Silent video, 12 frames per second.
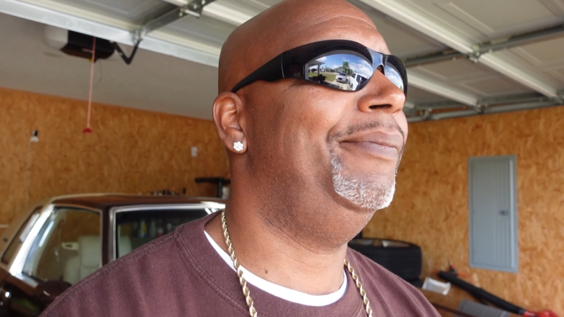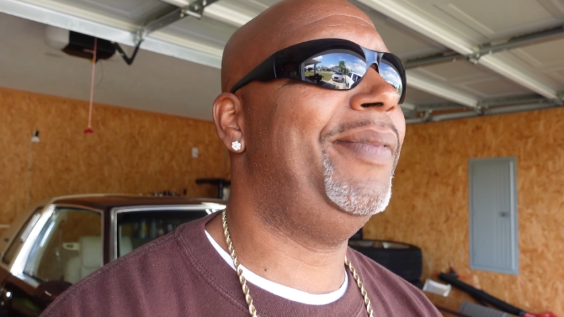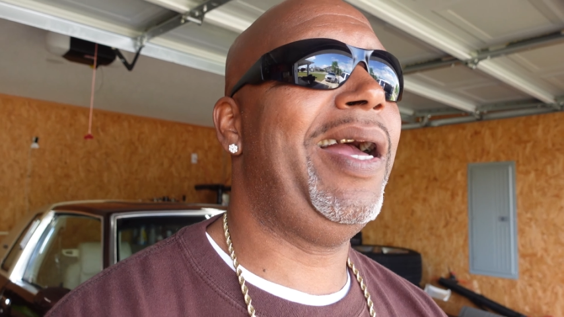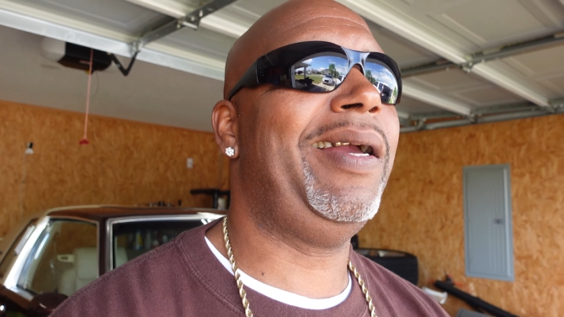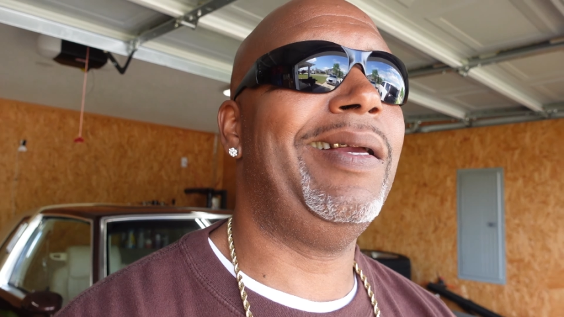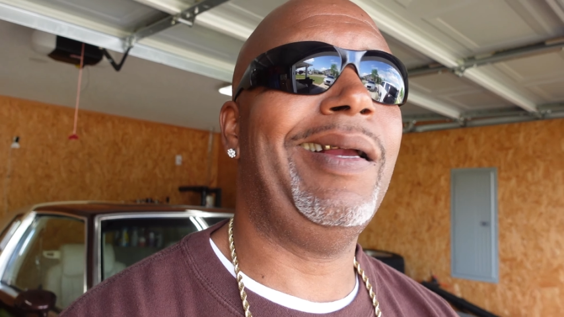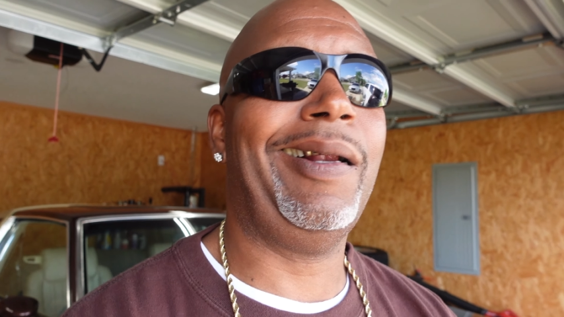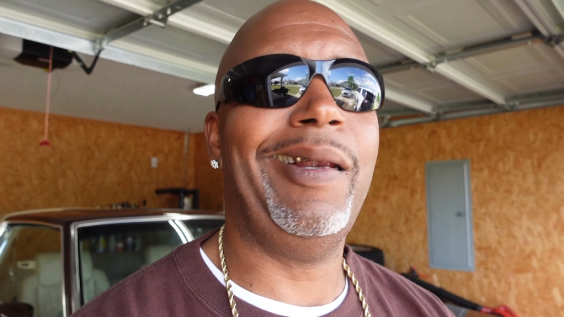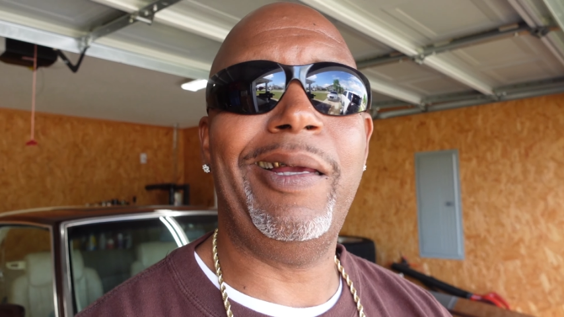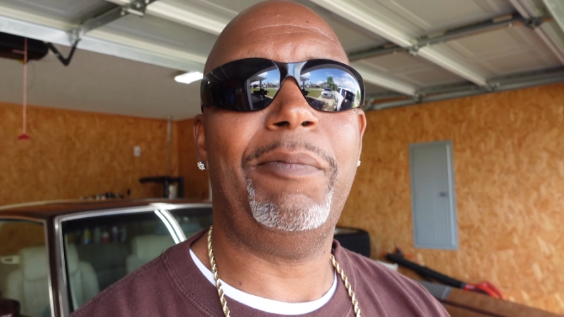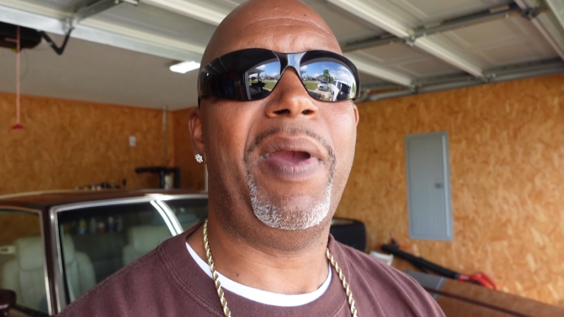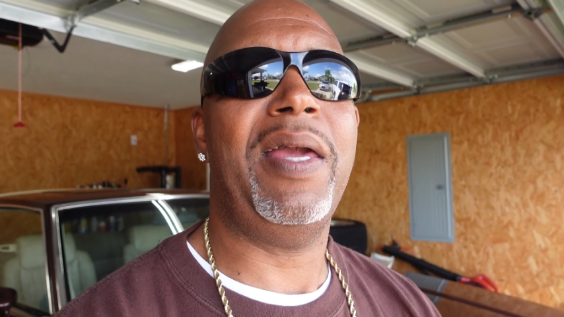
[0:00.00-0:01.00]
I can
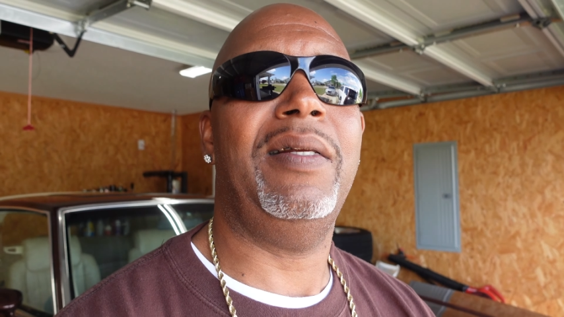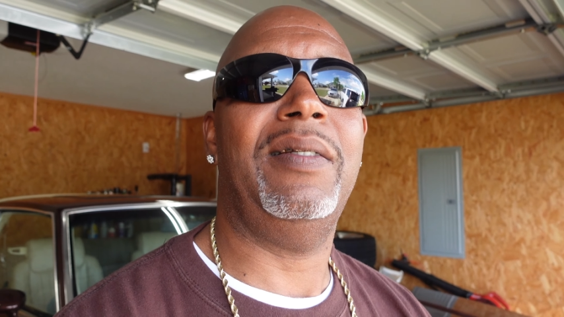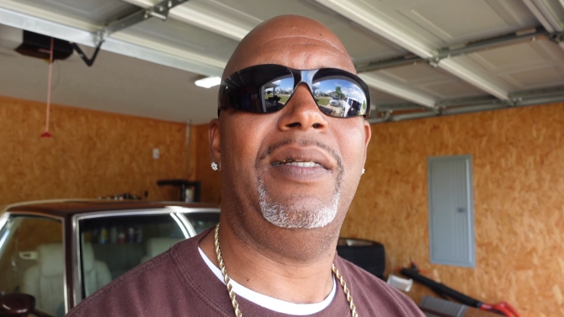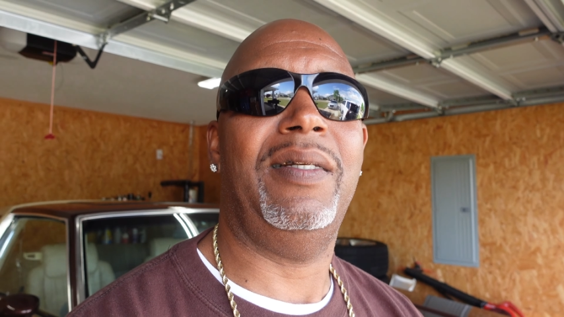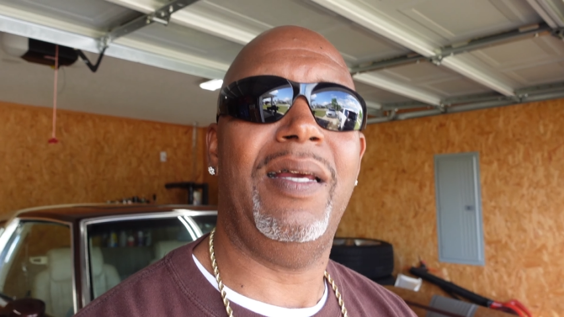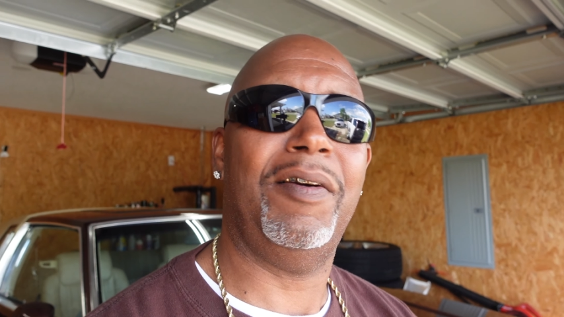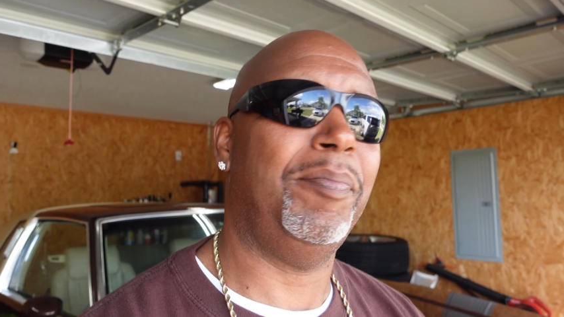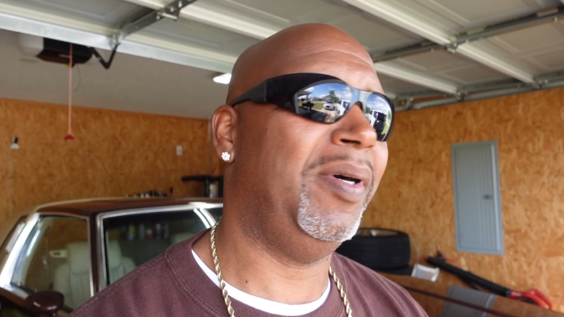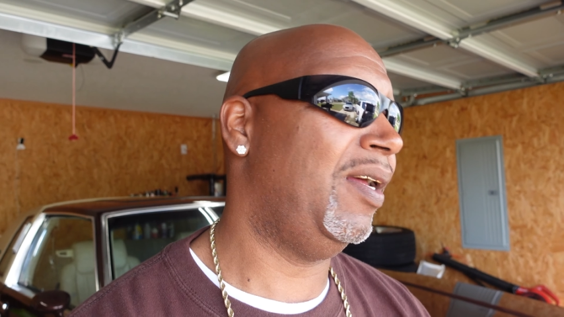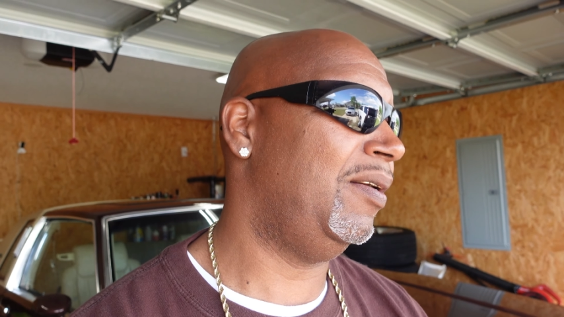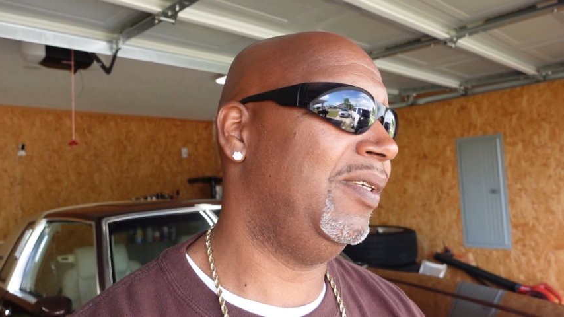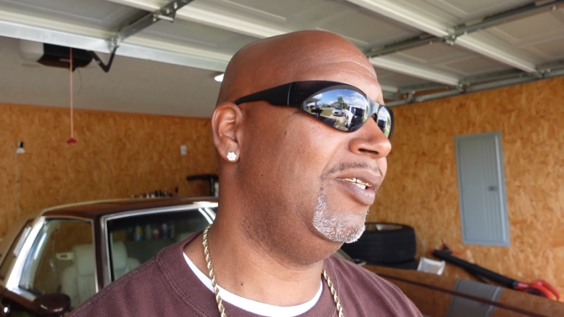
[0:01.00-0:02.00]
clickbait it to death, but
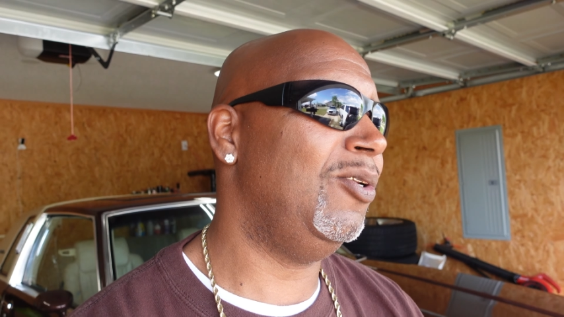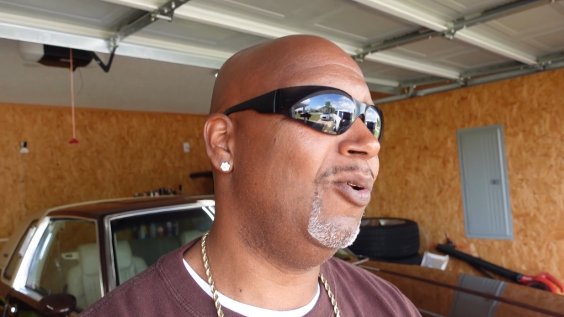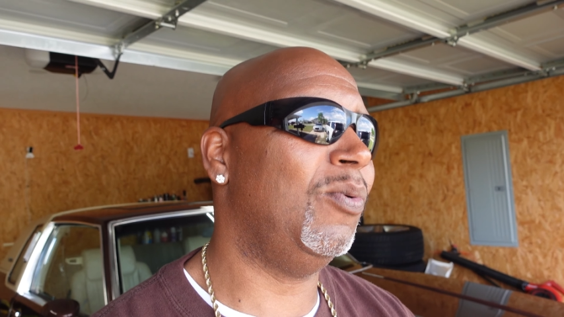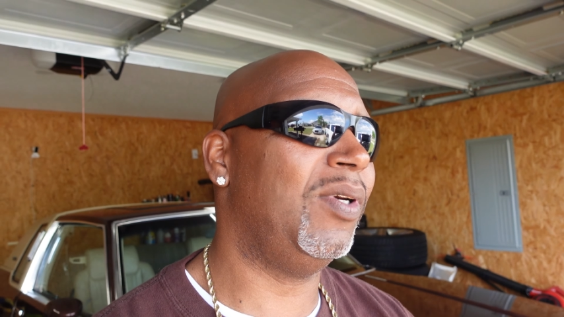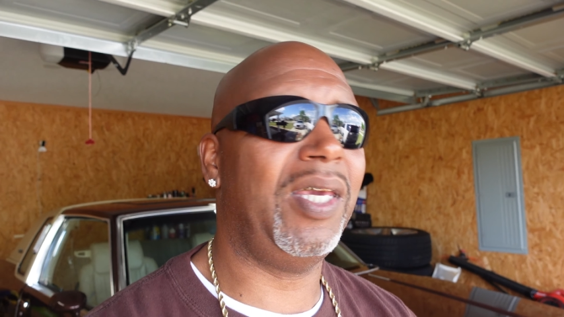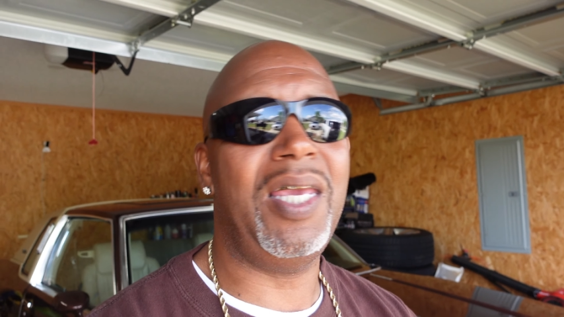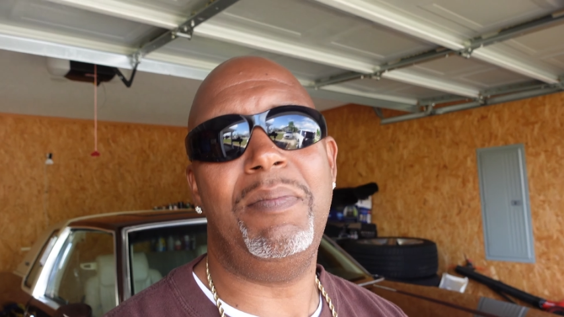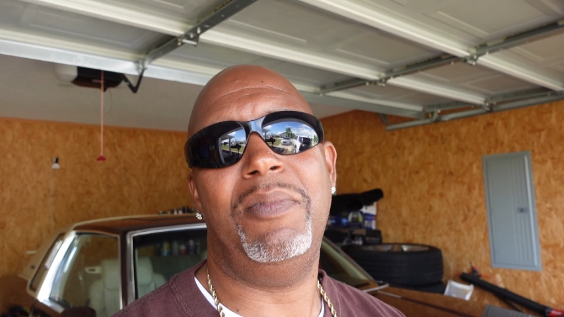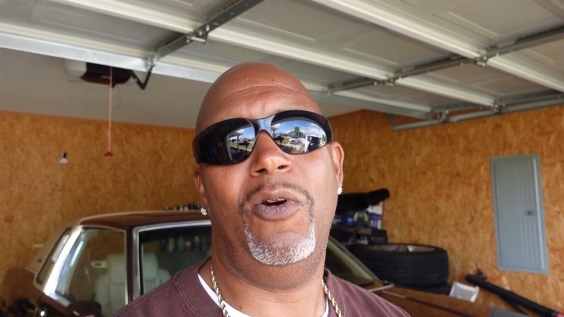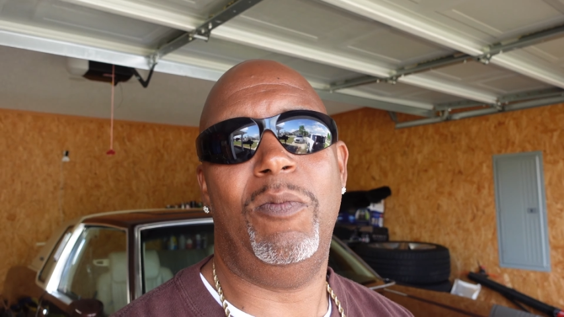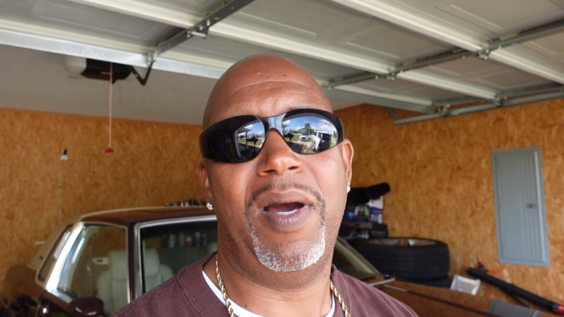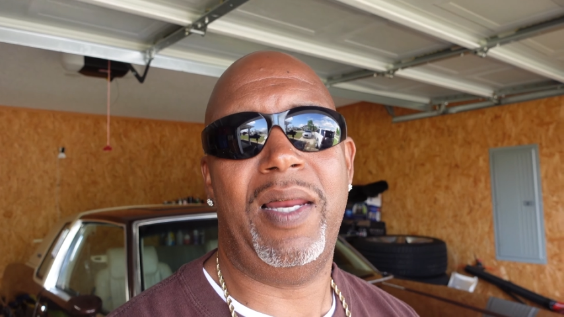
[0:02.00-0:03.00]
I, you don't keep
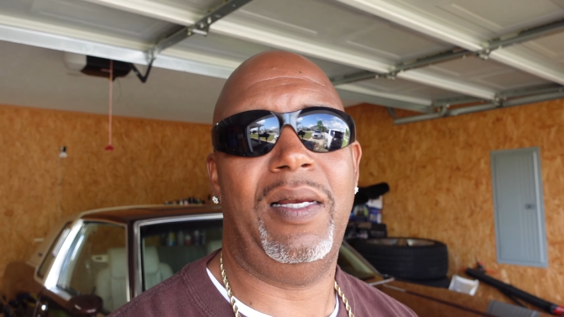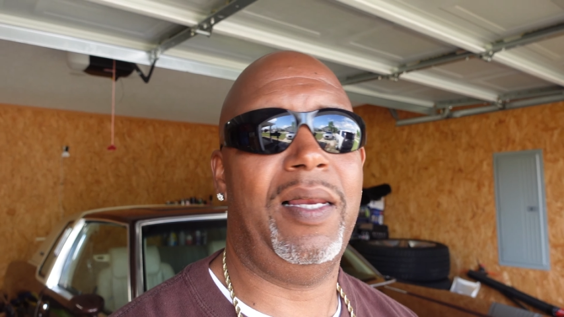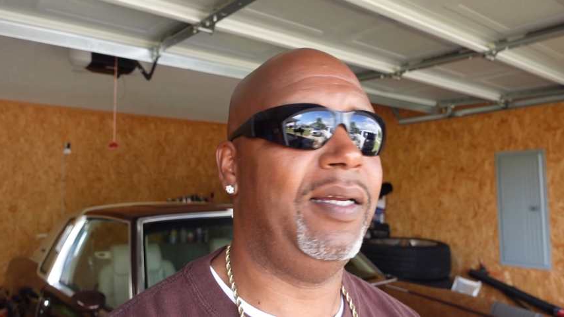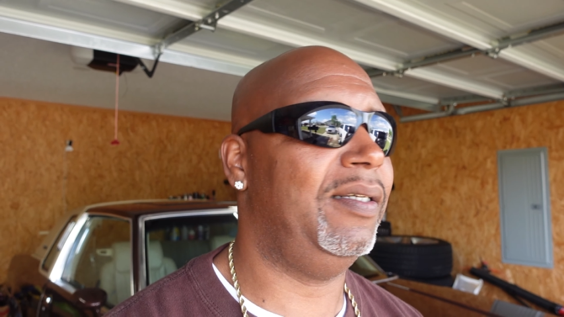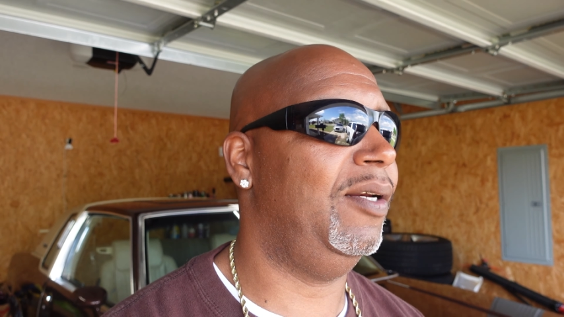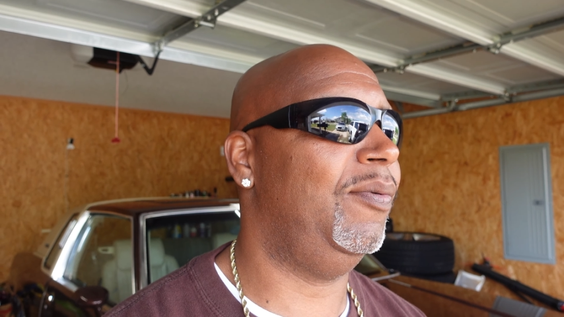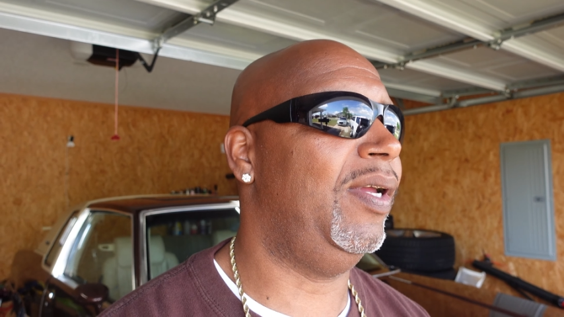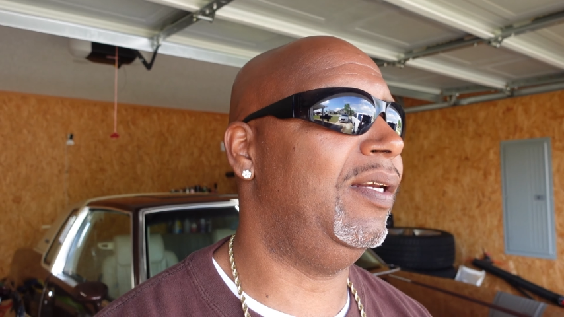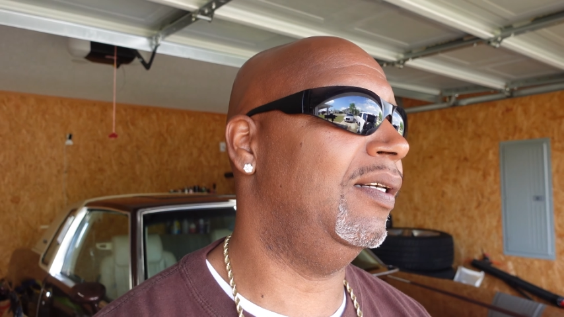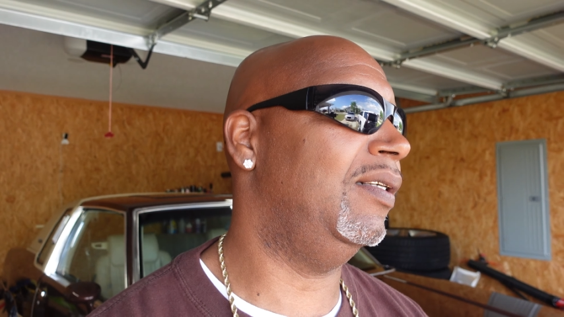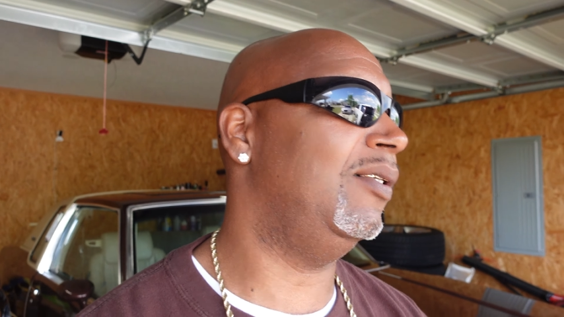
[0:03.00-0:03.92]
nobody like that right there.